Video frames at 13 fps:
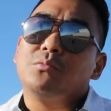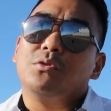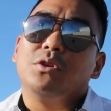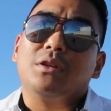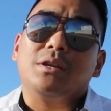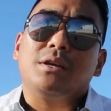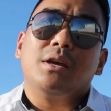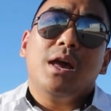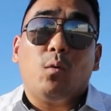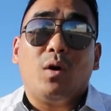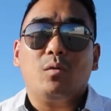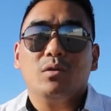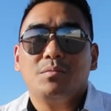community, and
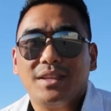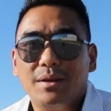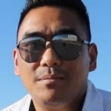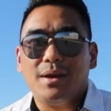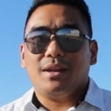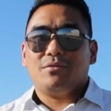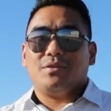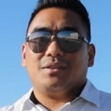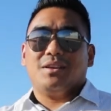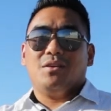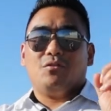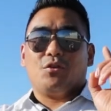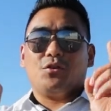what will be the benefit
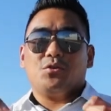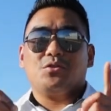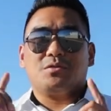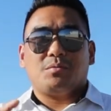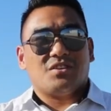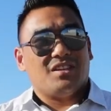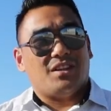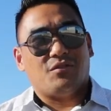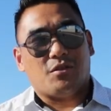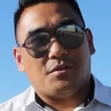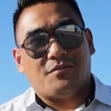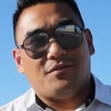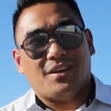for you, especially if
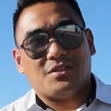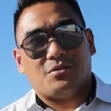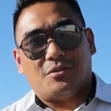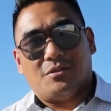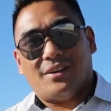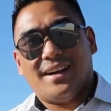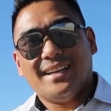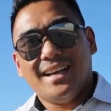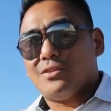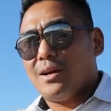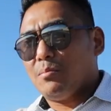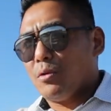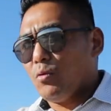you're an investor. All right, so
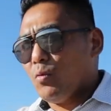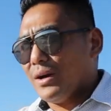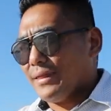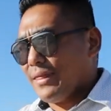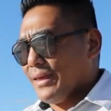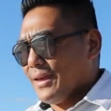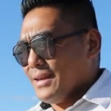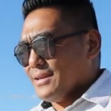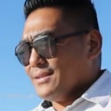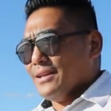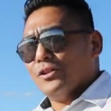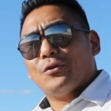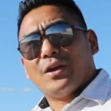number one thing is
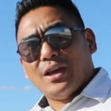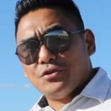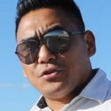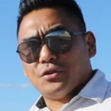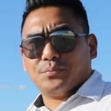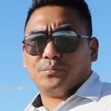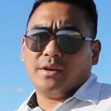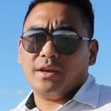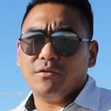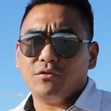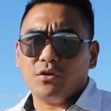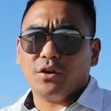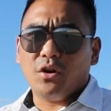the location.
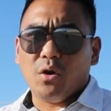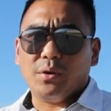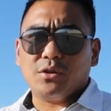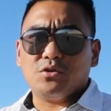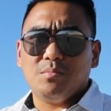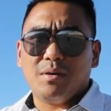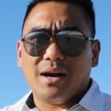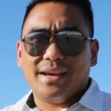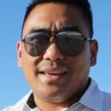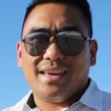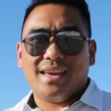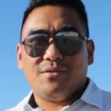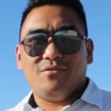If you're going to
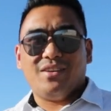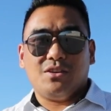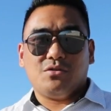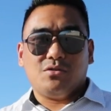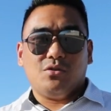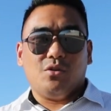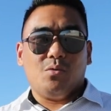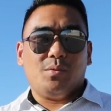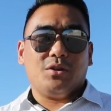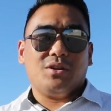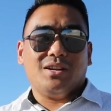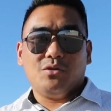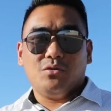buy a vacation home and
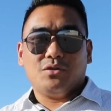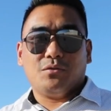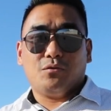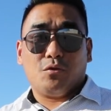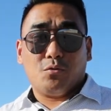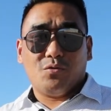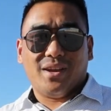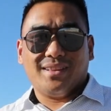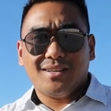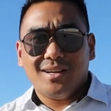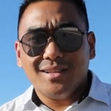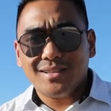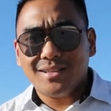you're going to use it for
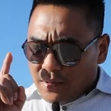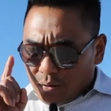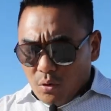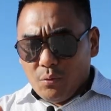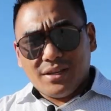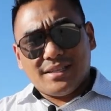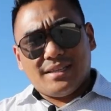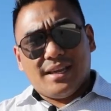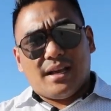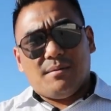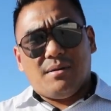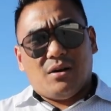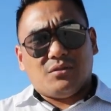rental, always think
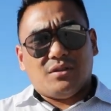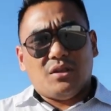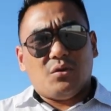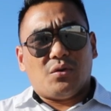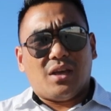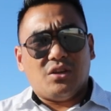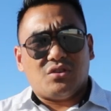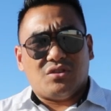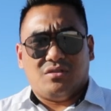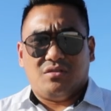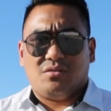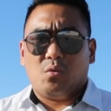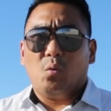about the
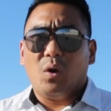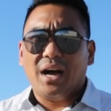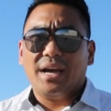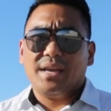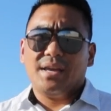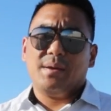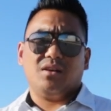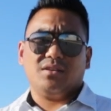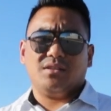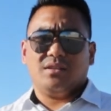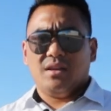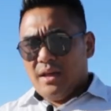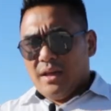location. Why?
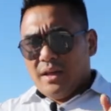Because